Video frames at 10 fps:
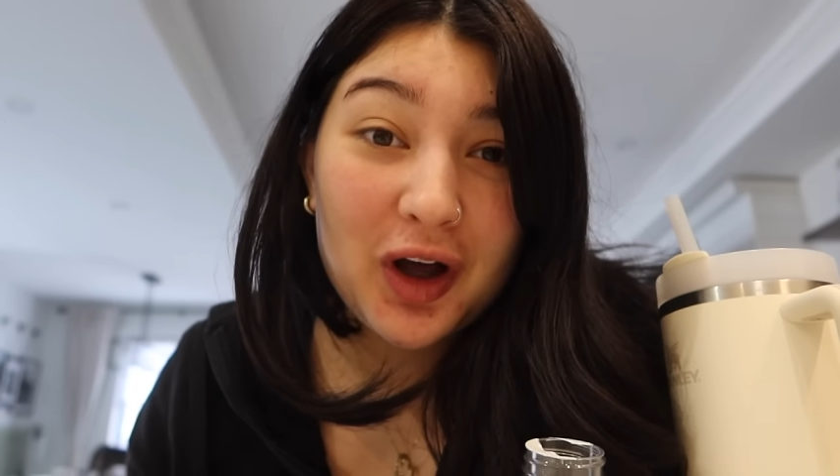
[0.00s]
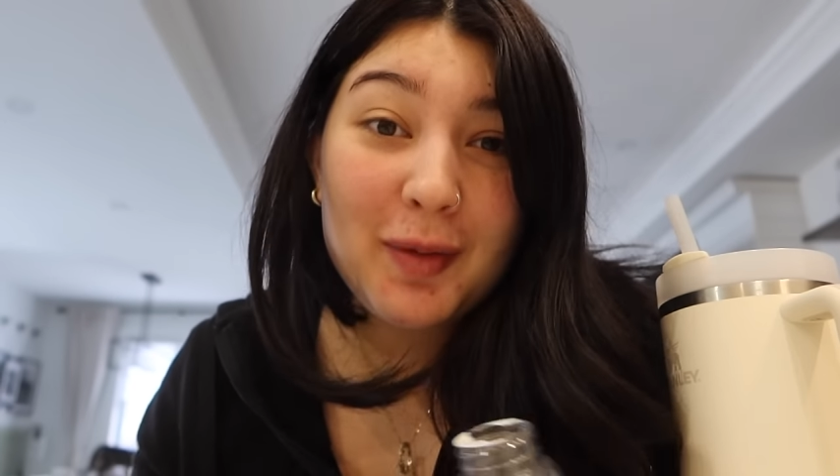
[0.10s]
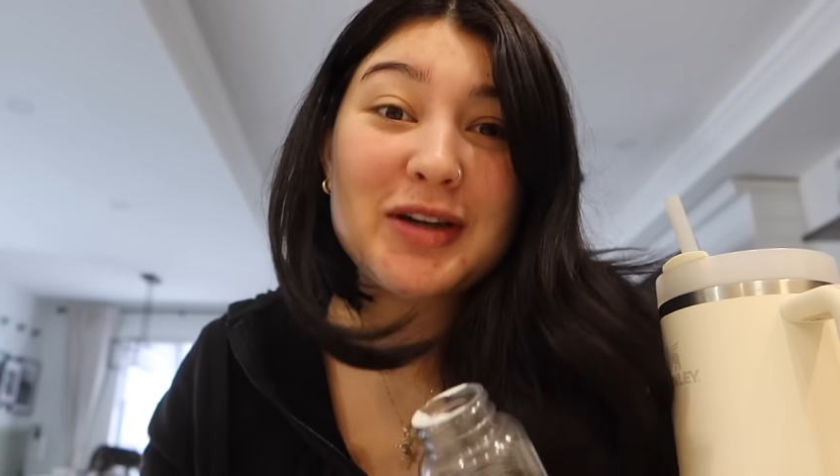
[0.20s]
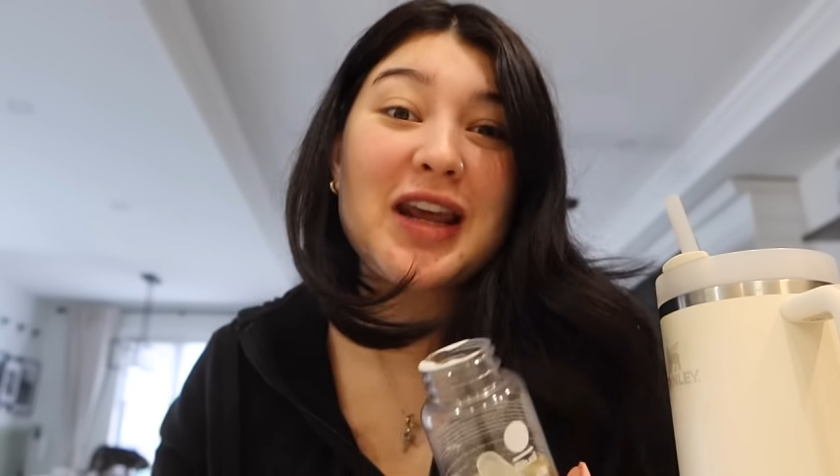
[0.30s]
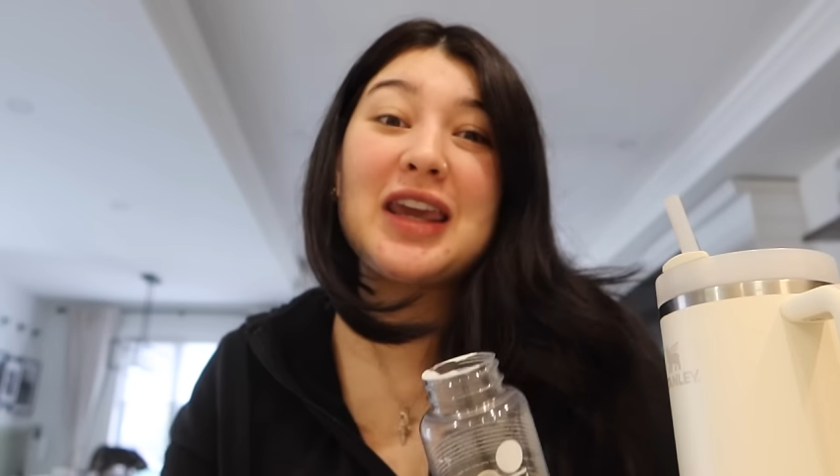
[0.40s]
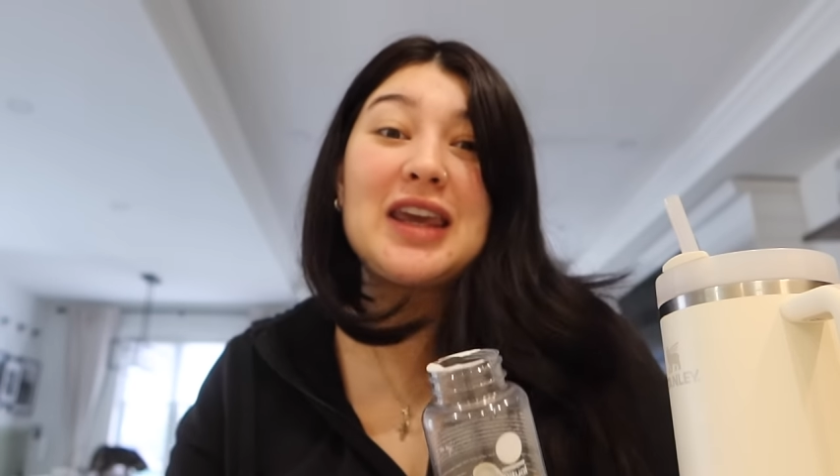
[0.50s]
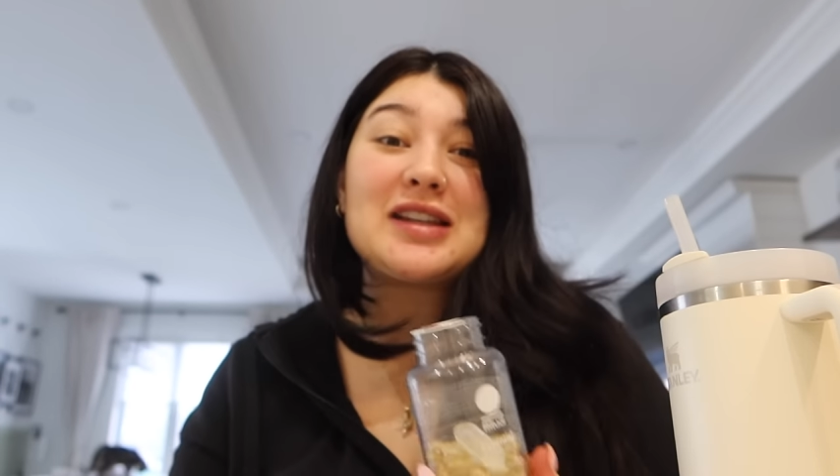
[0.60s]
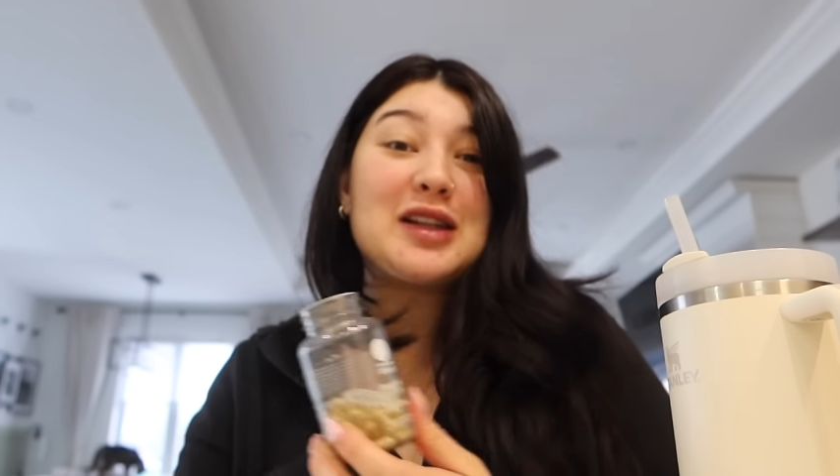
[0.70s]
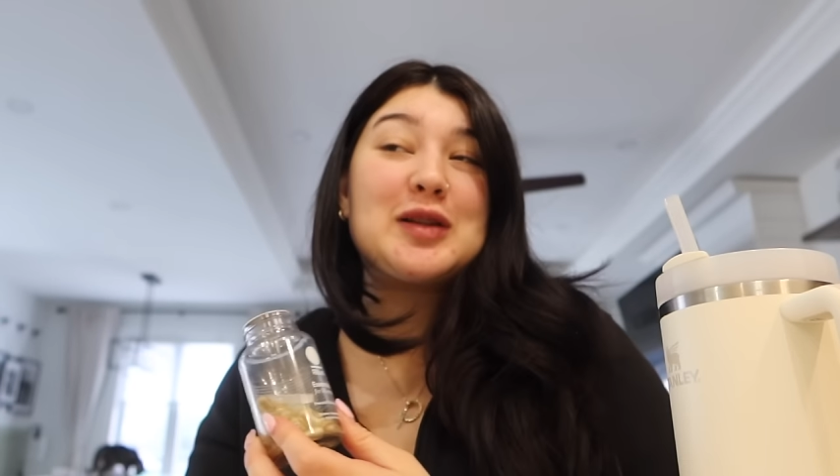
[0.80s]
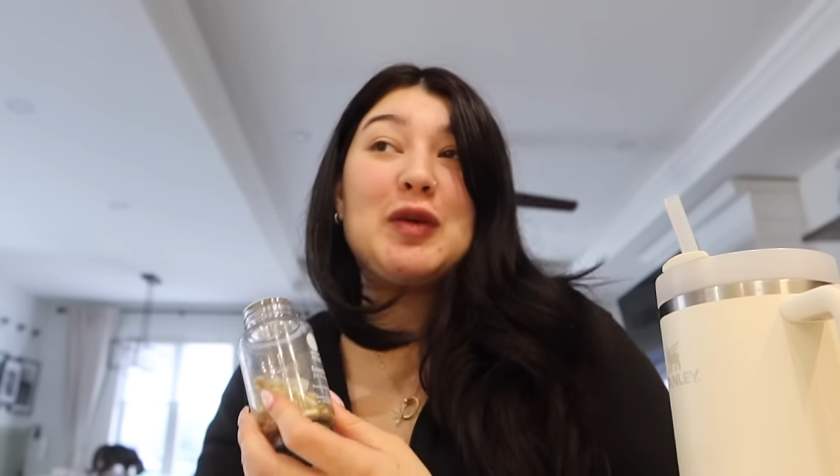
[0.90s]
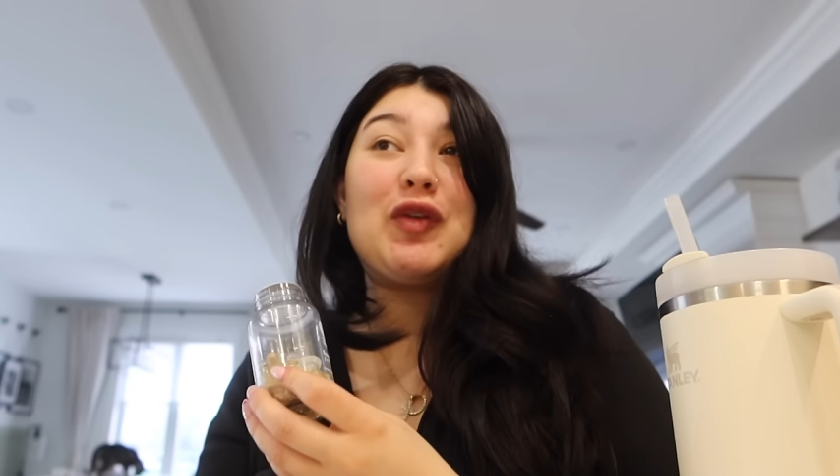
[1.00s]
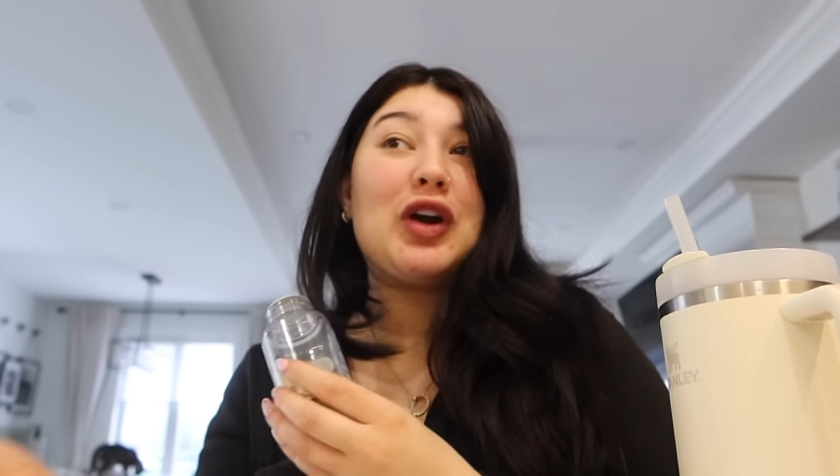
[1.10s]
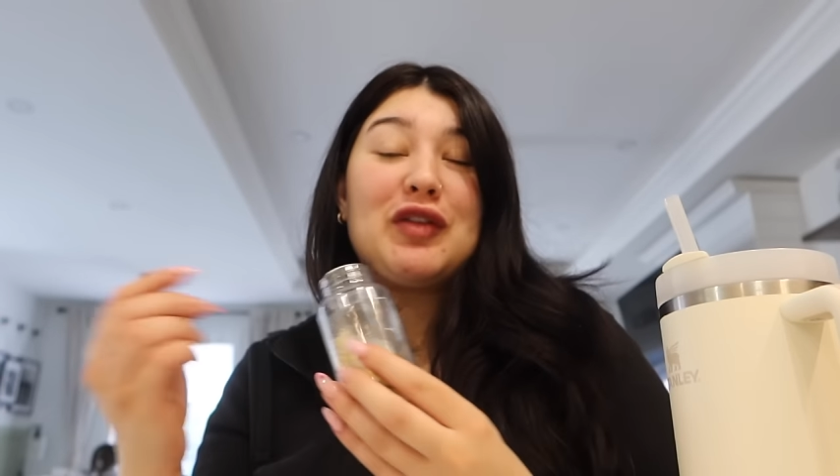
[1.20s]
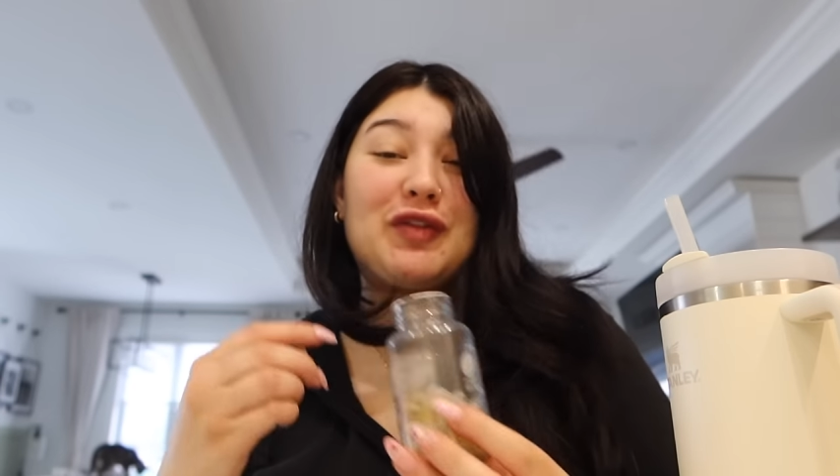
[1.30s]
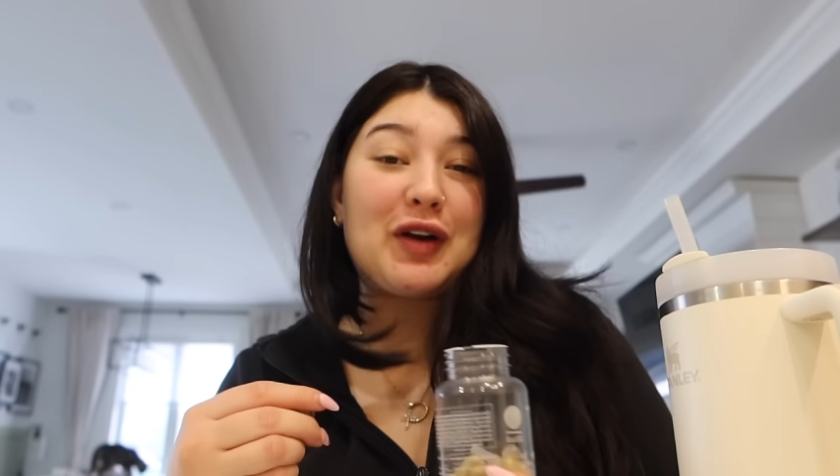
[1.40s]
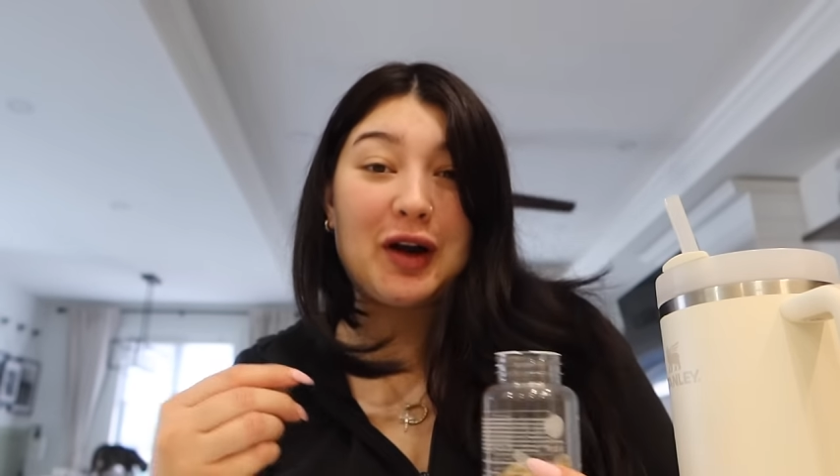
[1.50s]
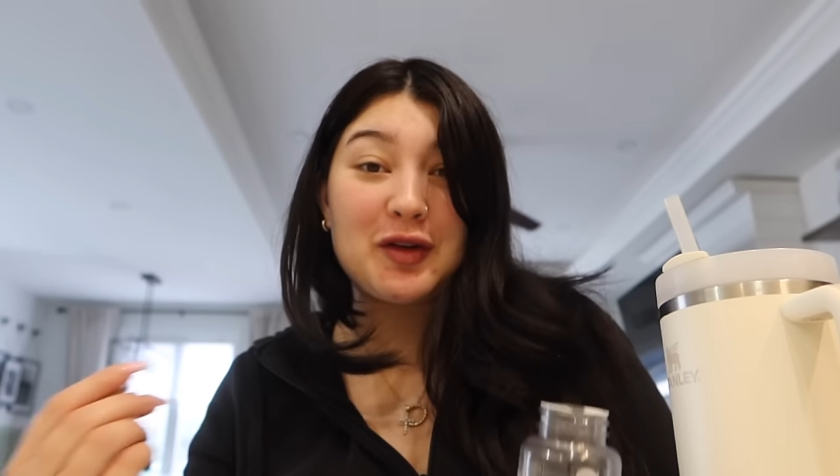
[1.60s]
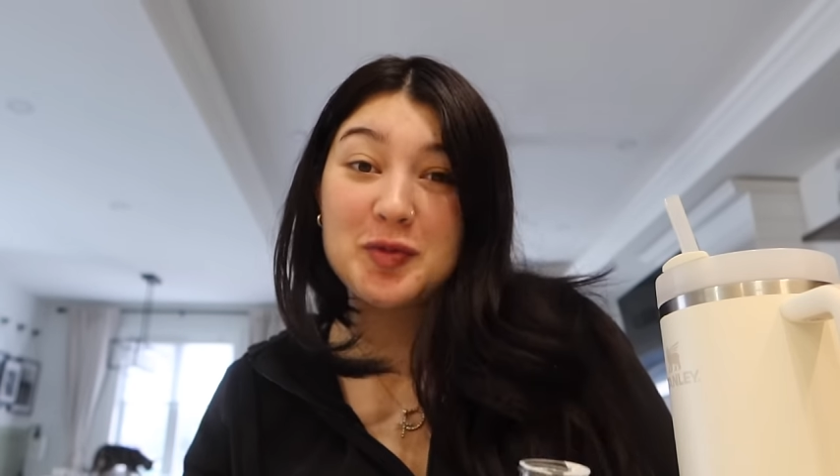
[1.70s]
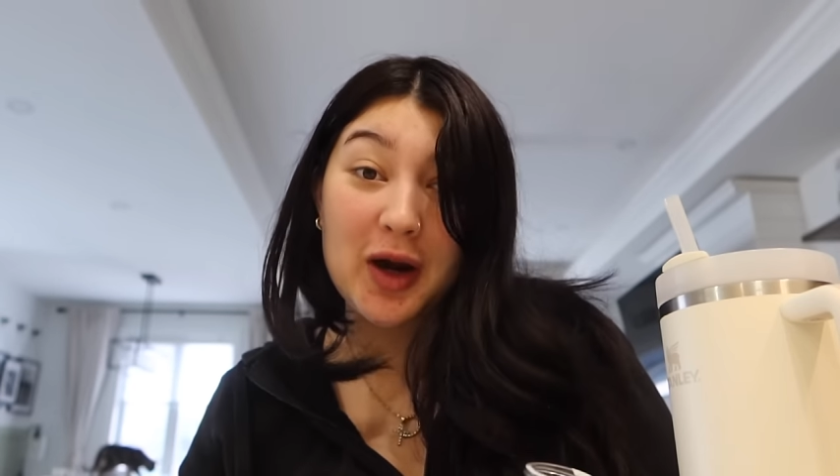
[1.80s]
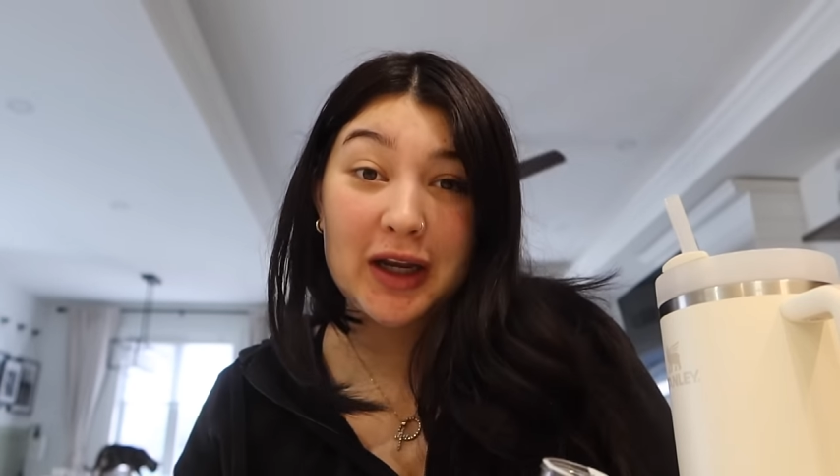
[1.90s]
I've been taking it since before I even found out I
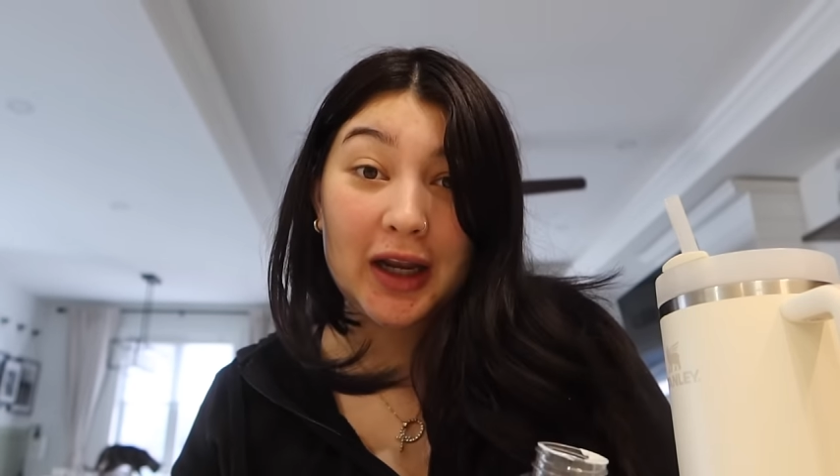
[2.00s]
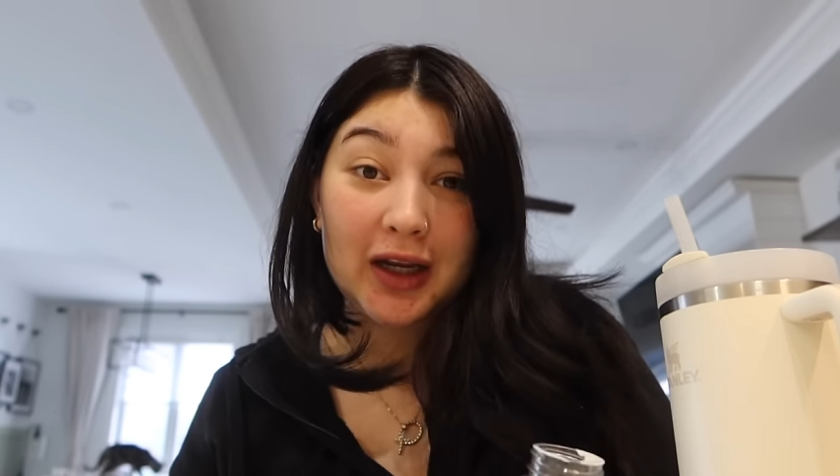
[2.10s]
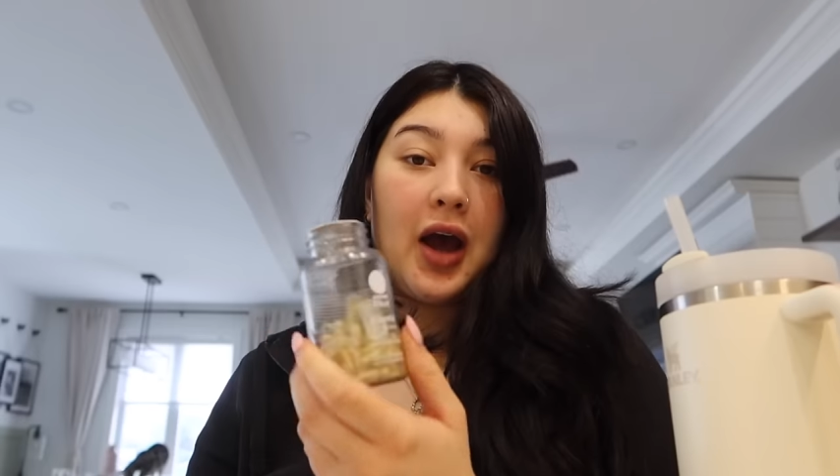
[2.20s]
was pregnant.